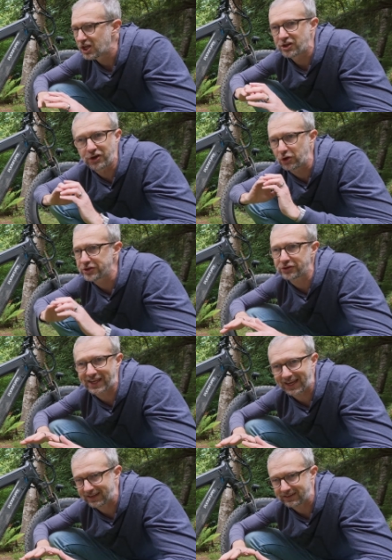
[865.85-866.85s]
No, you
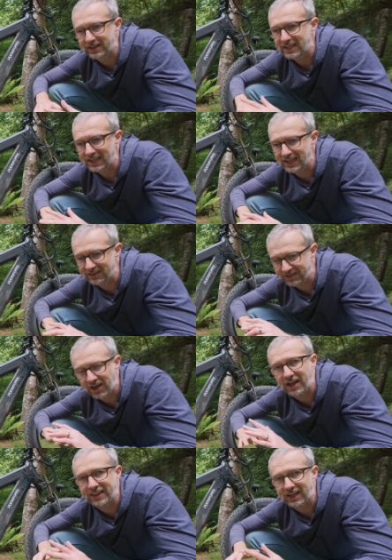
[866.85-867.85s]
can't. It is
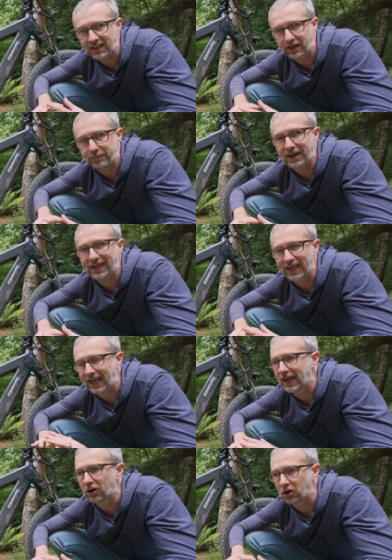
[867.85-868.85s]
not that kind of bike
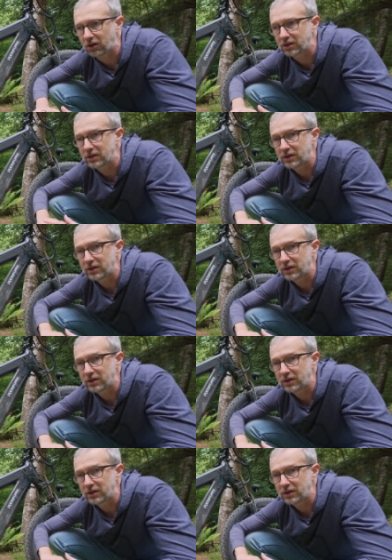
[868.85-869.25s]
at all.